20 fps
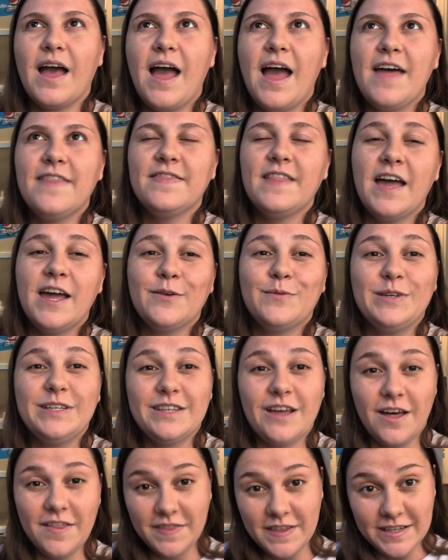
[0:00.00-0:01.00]
And then we
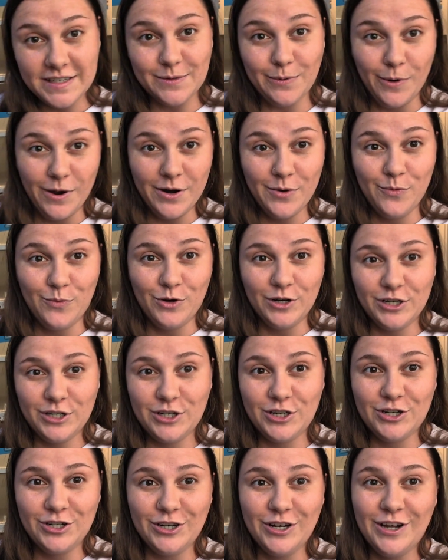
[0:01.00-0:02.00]
saw this one,
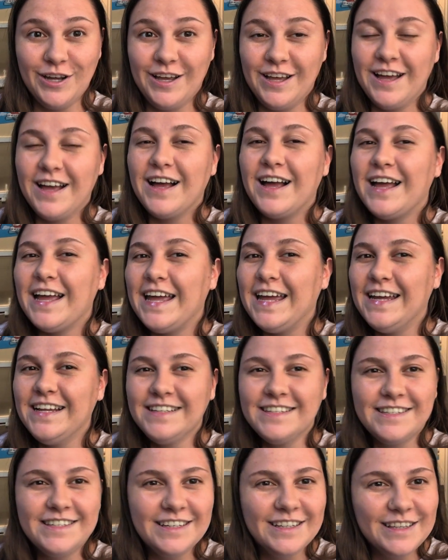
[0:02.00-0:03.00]
which
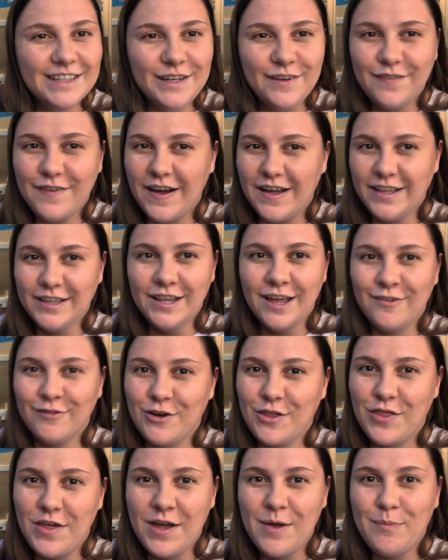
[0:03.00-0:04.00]
instantly fell in love
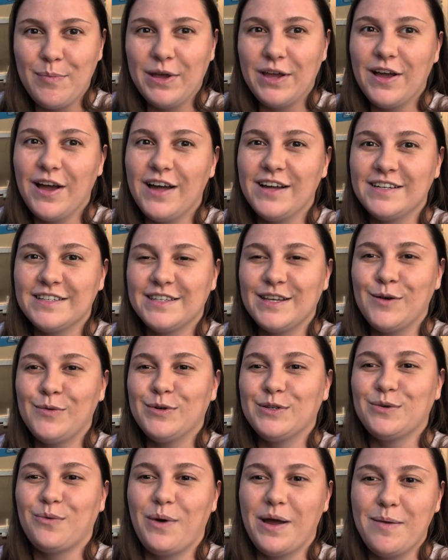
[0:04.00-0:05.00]
with it because it
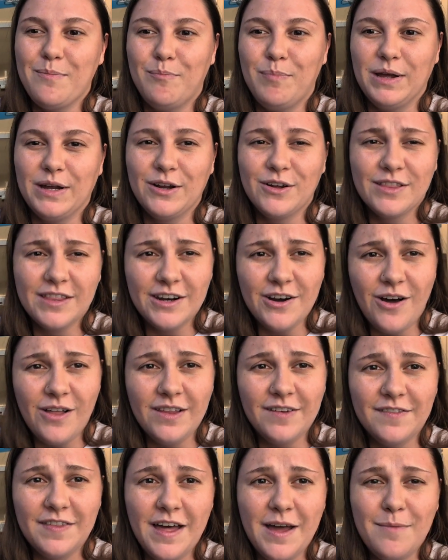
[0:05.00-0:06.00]
was way bigger than
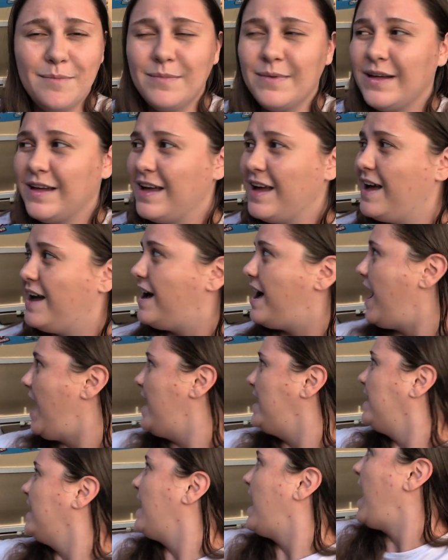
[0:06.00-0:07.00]
all of them,
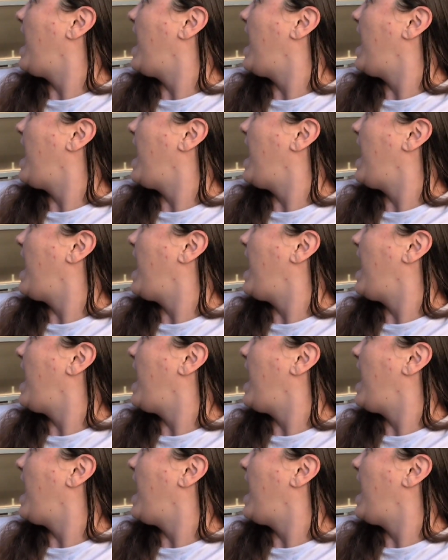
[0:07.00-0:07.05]
and it